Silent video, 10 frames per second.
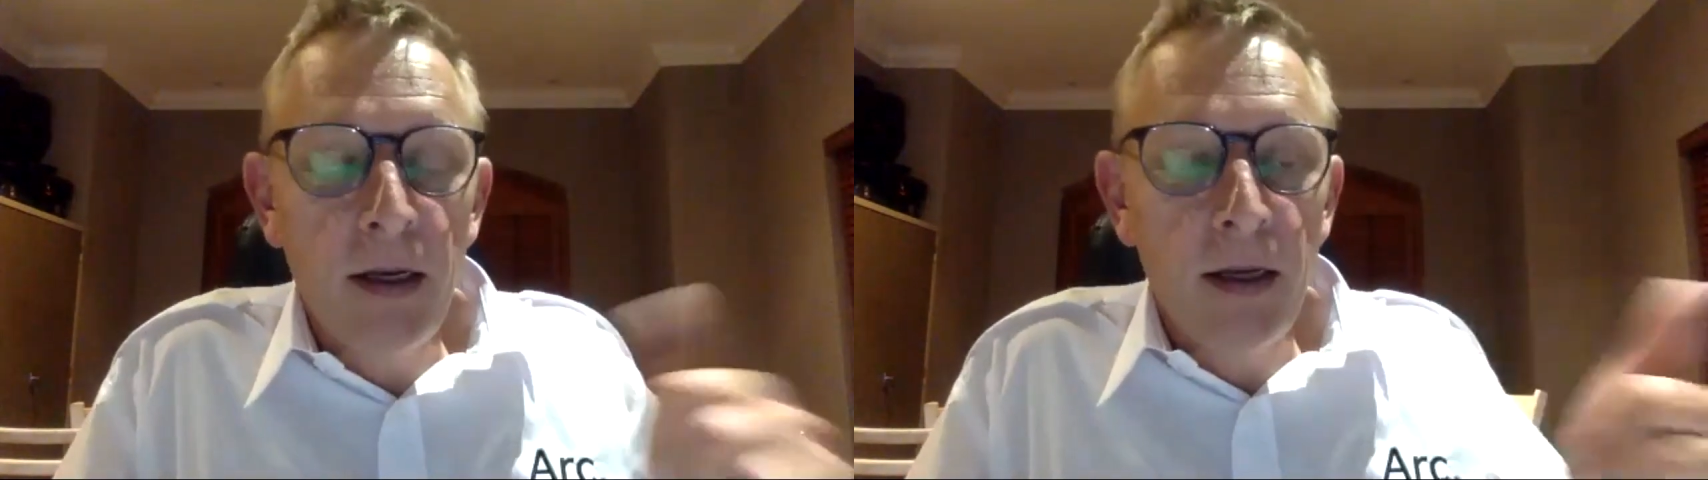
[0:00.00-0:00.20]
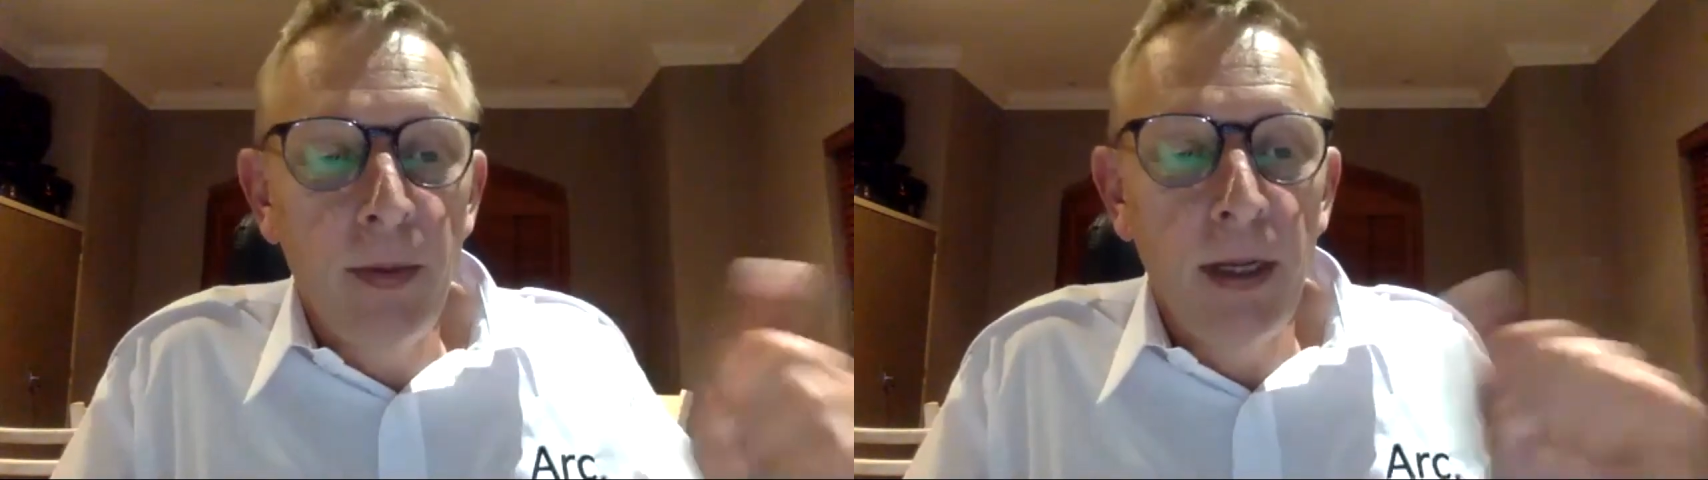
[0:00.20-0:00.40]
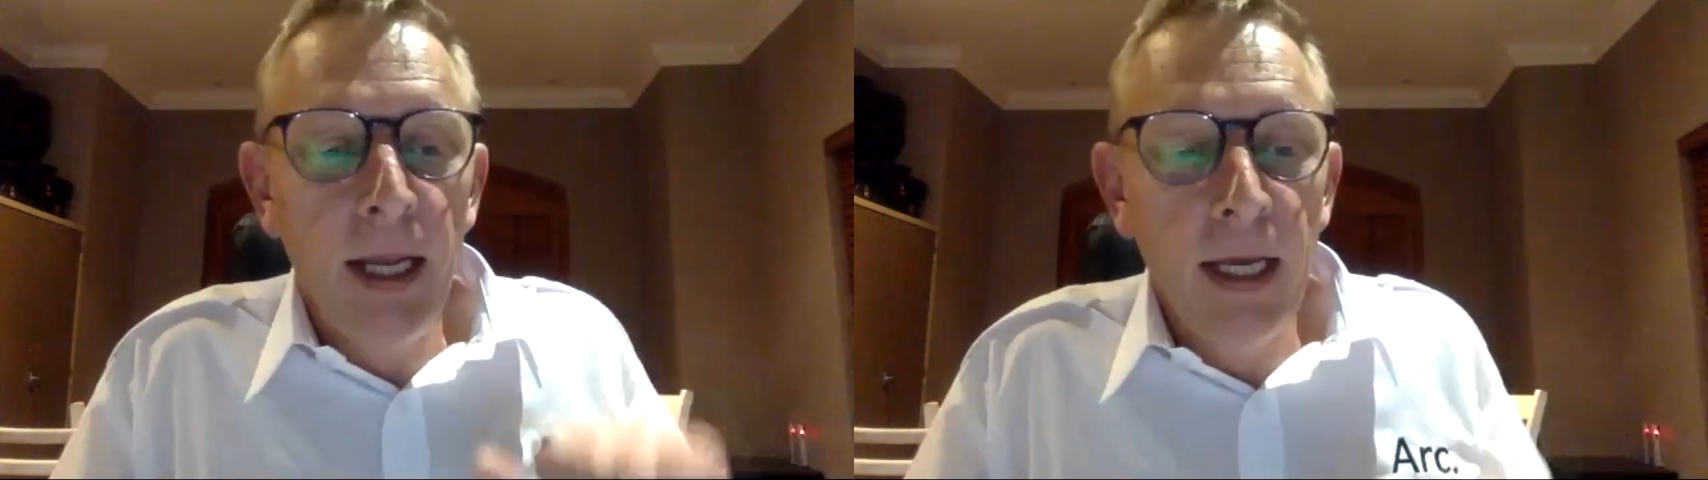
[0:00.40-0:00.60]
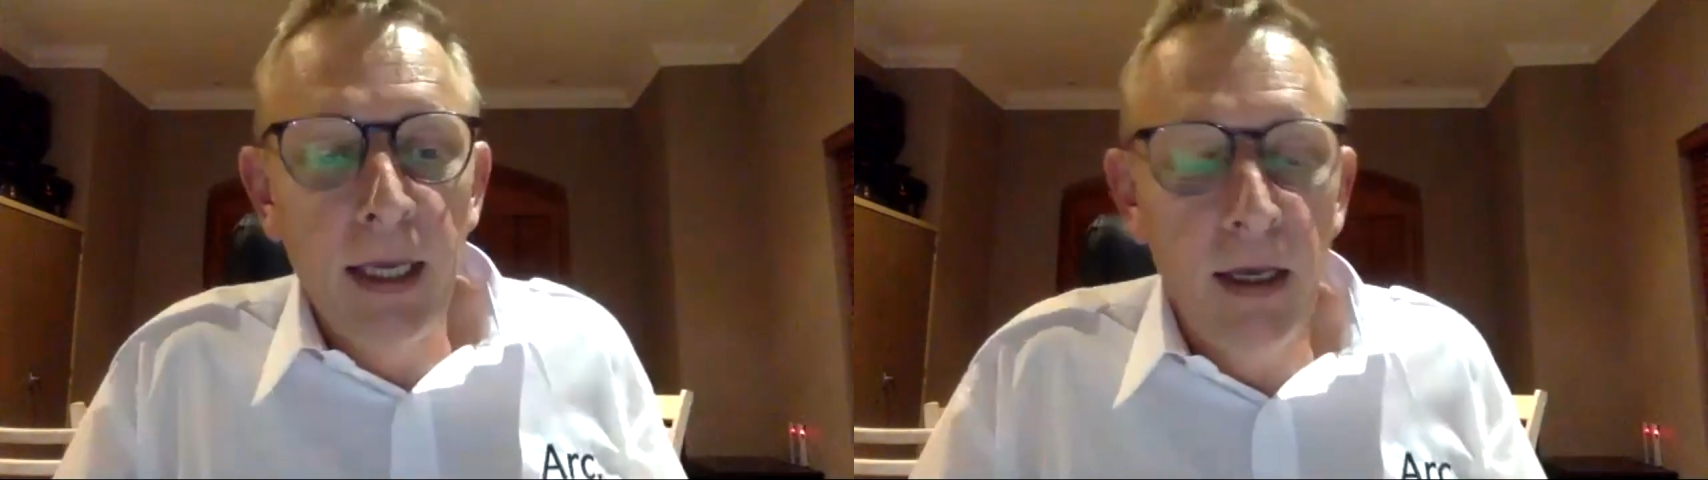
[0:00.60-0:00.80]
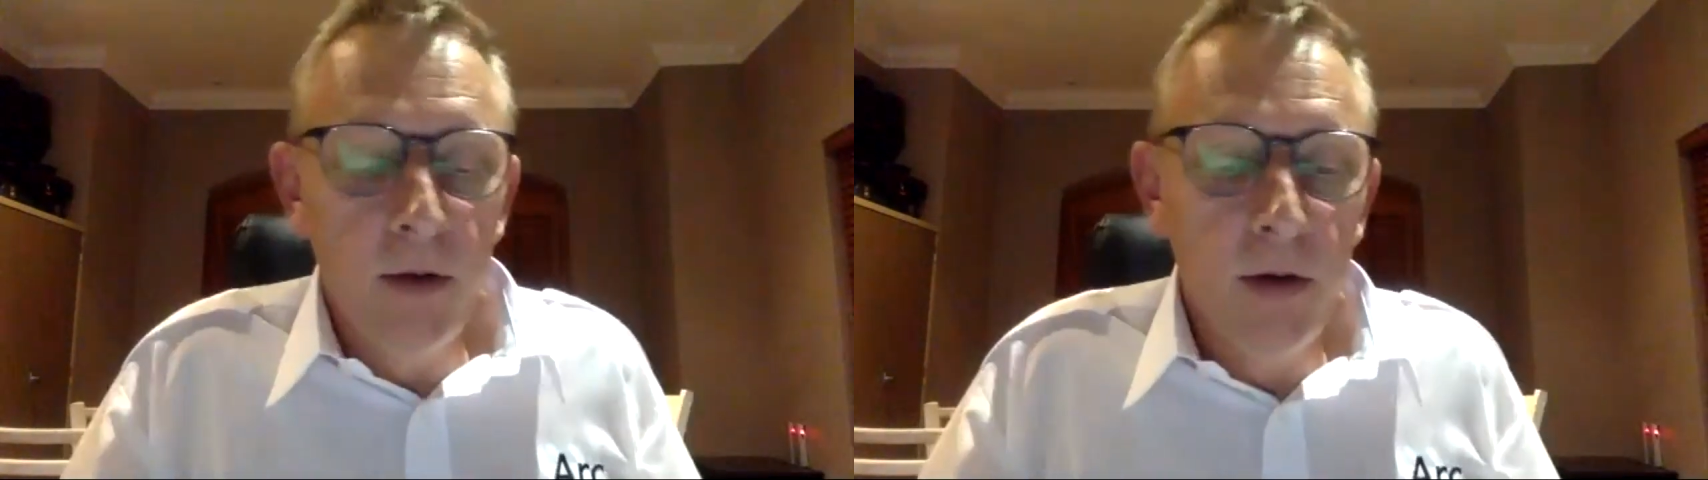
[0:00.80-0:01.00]
going to be
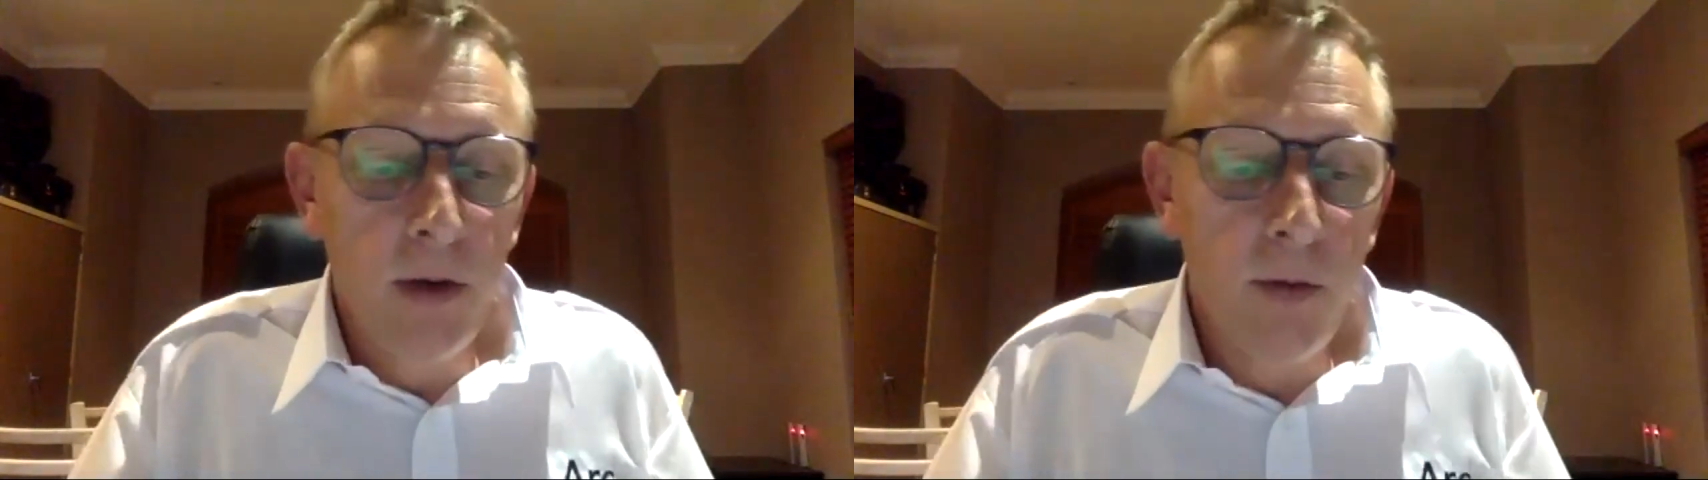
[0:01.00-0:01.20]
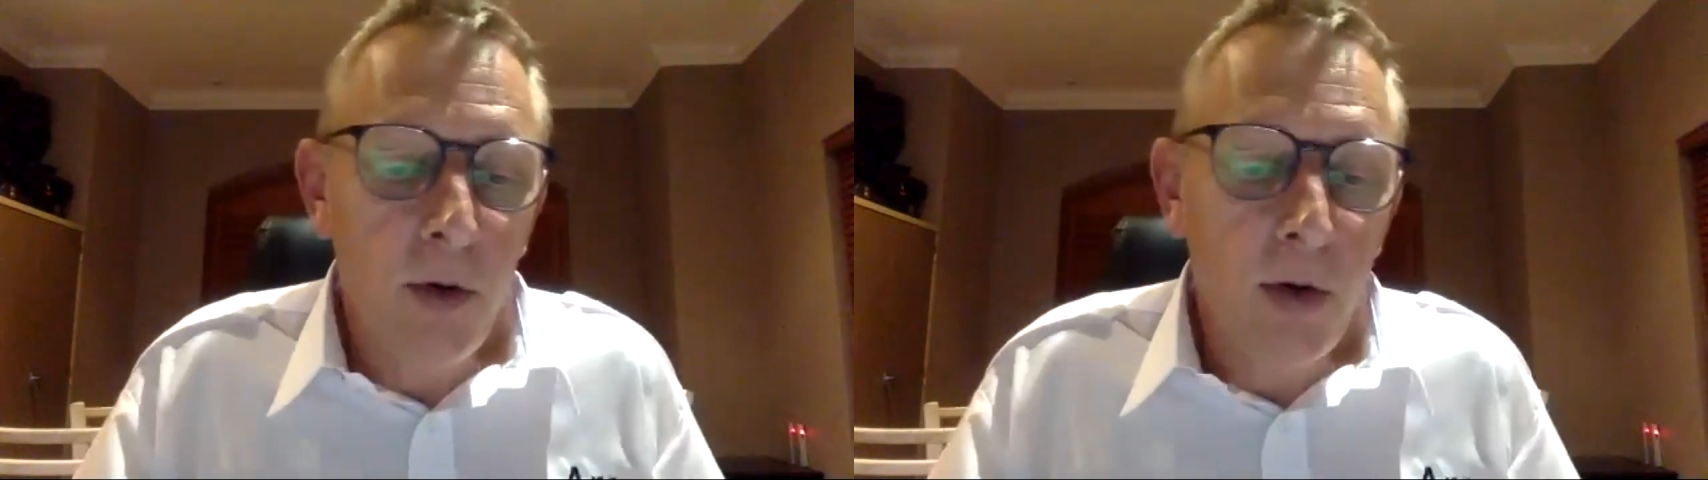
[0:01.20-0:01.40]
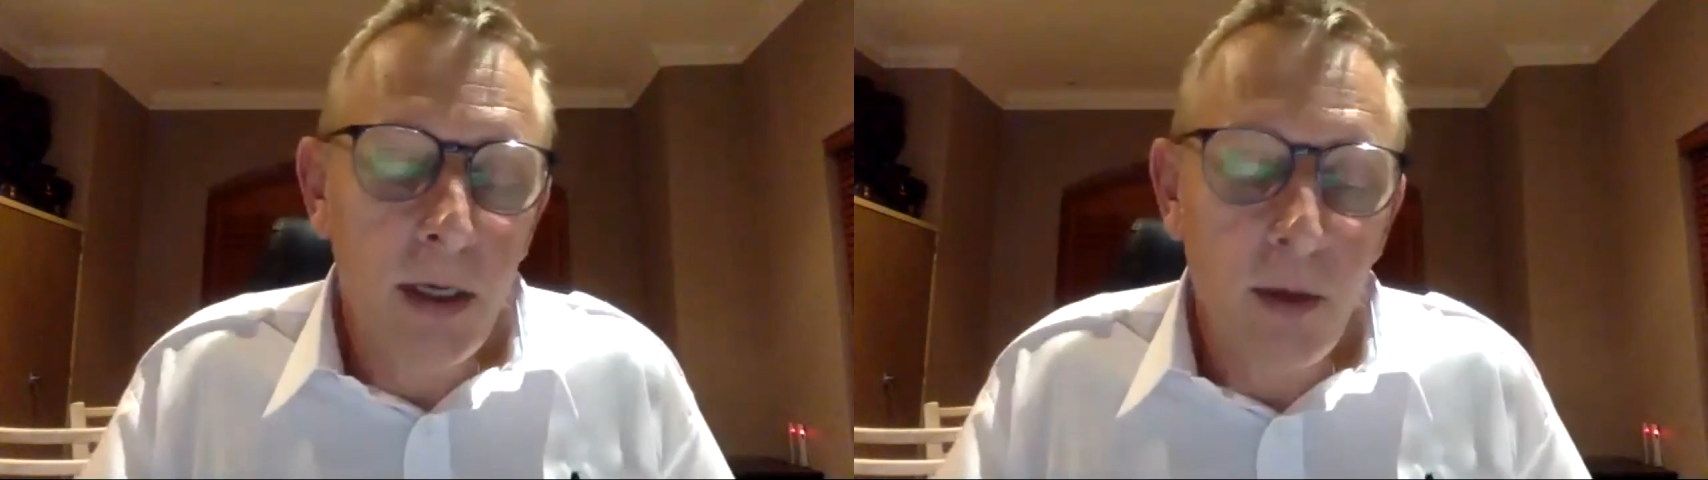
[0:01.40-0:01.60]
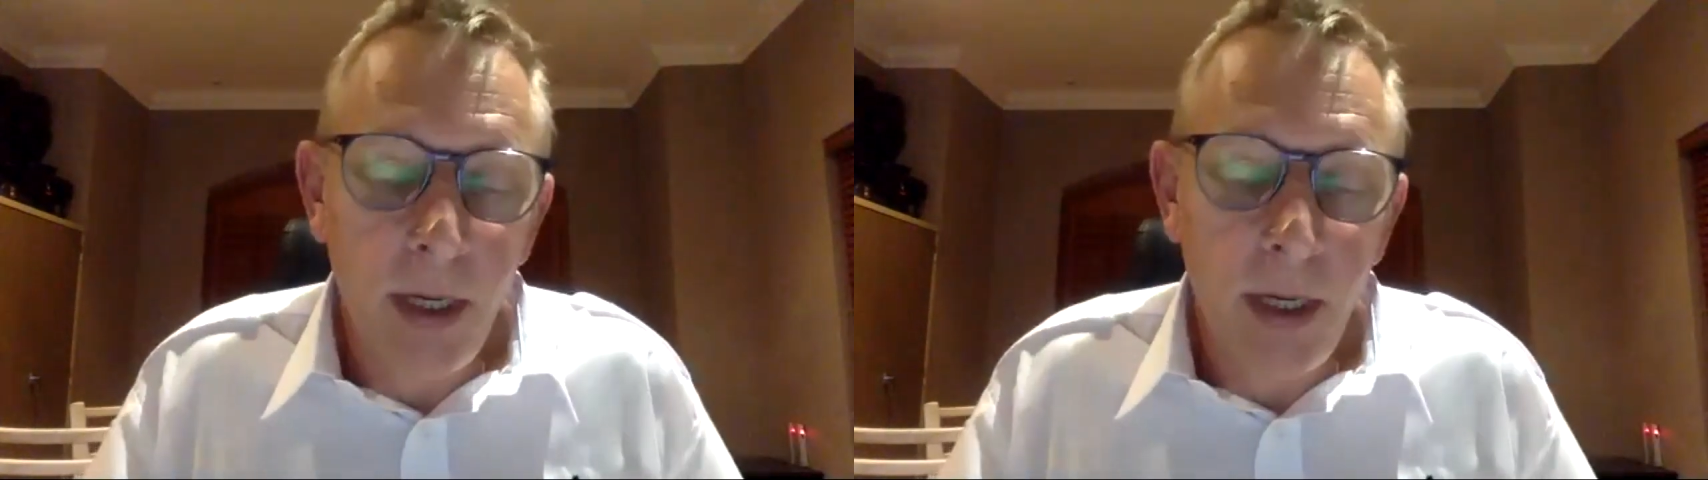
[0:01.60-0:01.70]
lucky, and you're going to walk in a